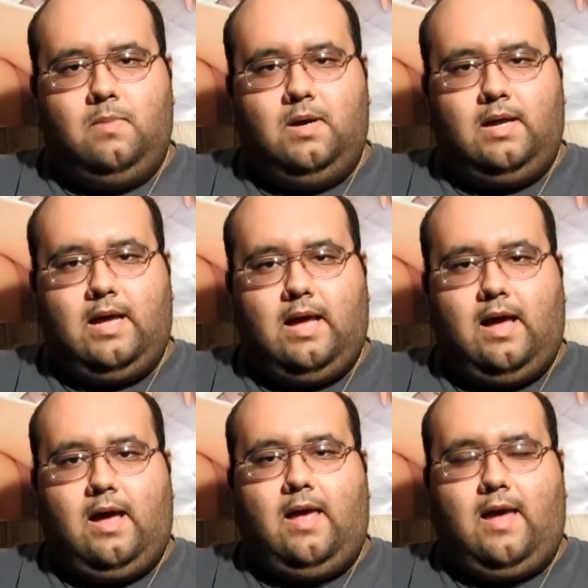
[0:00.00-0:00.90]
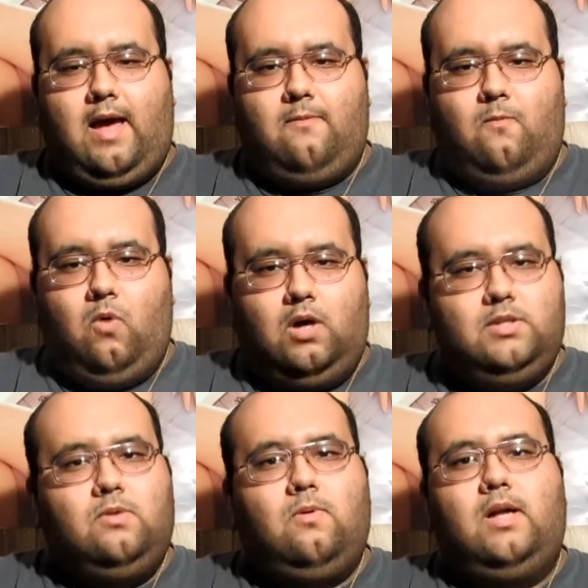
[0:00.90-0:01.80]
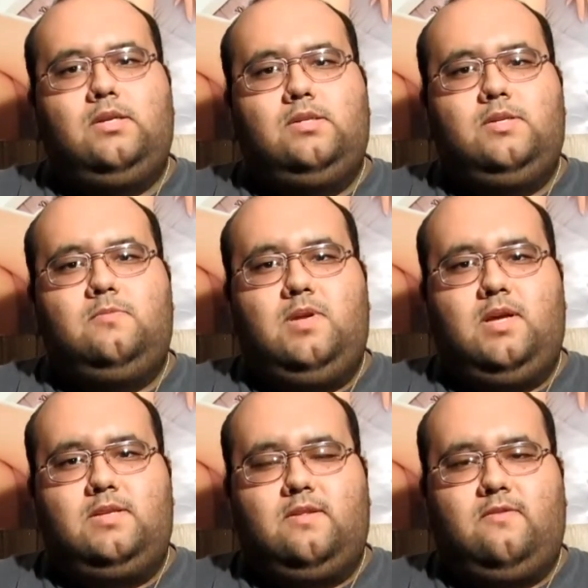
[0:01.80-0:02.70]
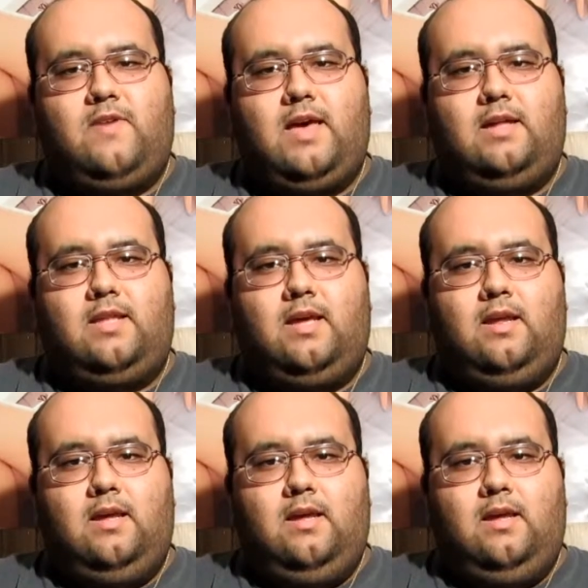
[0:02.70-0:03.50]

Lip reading: but I want to watch this because of the fact that,